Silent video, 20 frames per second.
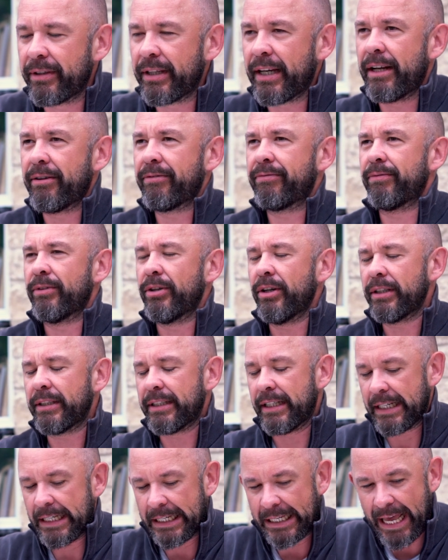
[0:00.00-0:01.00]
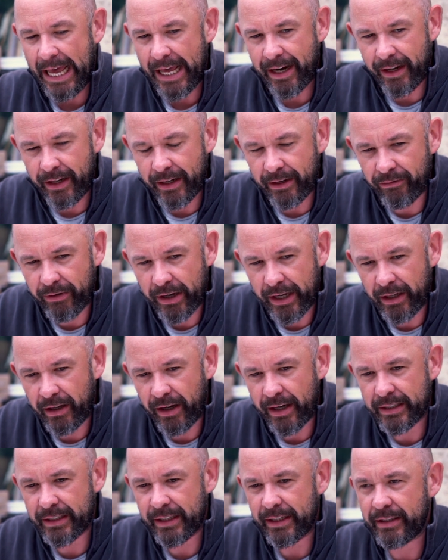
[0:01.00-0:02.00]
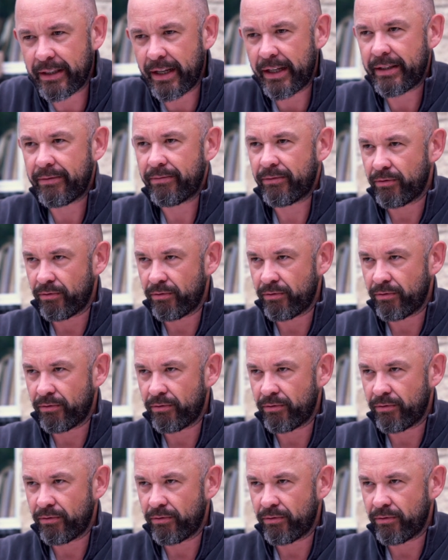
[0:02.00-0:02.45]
kind of looked at it again and realized that